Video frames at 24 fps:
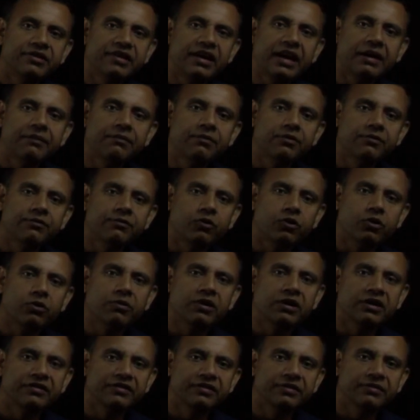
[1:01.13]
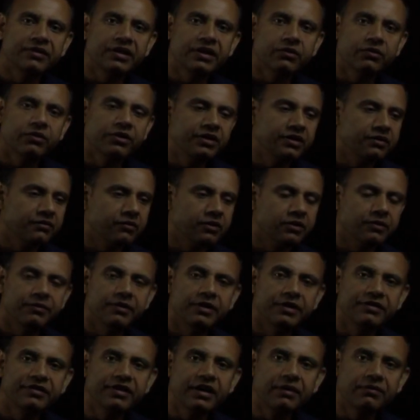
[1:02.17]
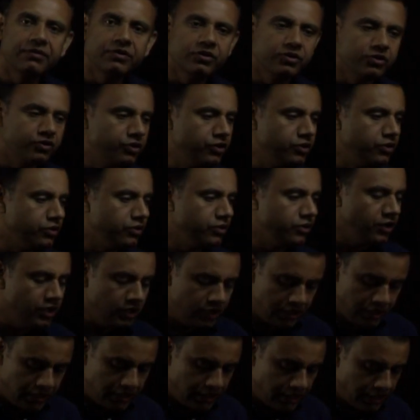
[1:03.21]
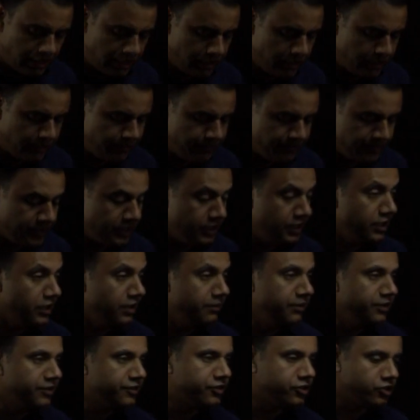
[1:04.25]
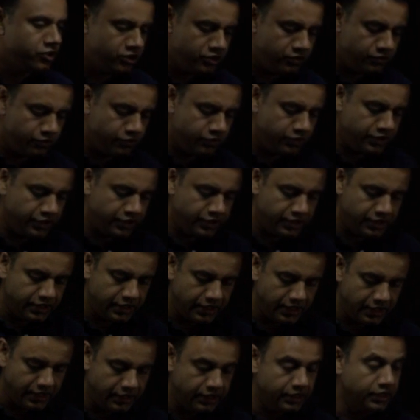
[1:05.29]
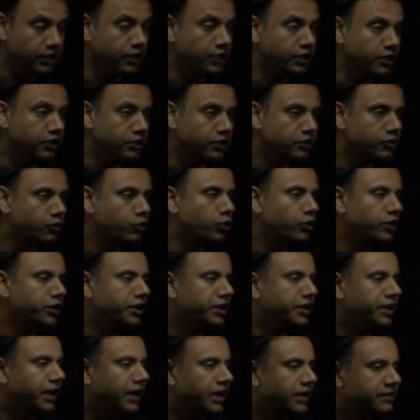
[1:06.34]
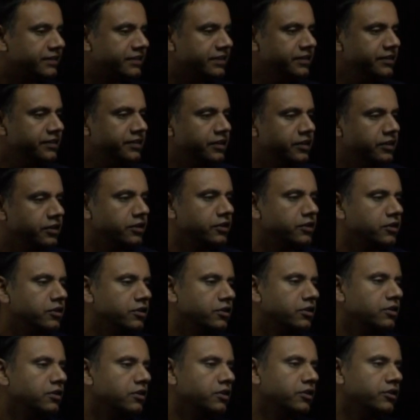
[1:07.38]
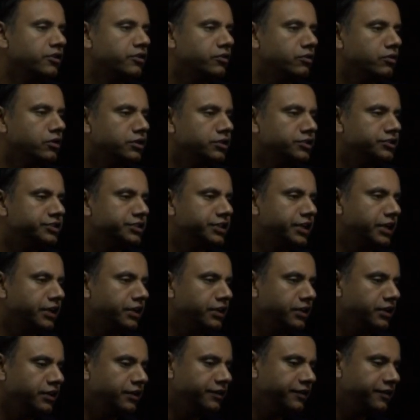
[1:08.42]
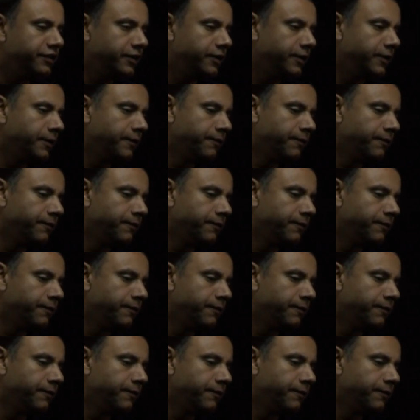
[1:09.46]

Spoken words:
type of formalism that we developed in chapter 2. And let me start with a coordinate axis to understand this.